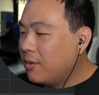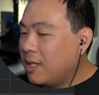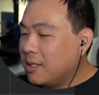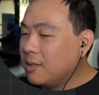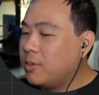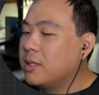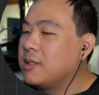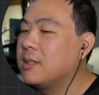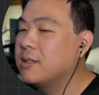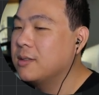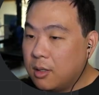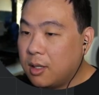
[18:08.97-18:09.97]
Easy
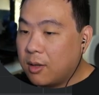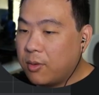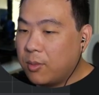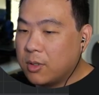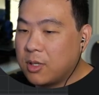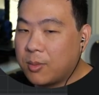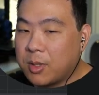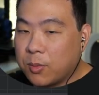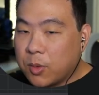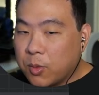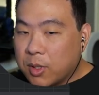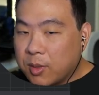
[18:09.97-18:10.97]
peasy. Yeah, from the top down,
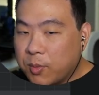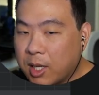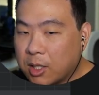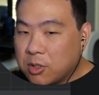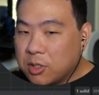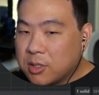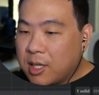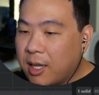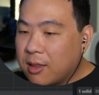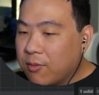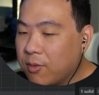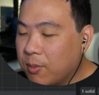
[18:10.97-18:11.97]
we can actually just
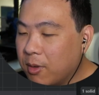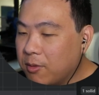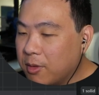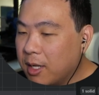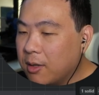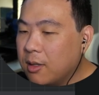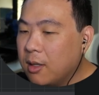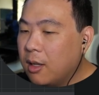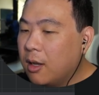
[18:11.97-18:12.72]
hide the football for now.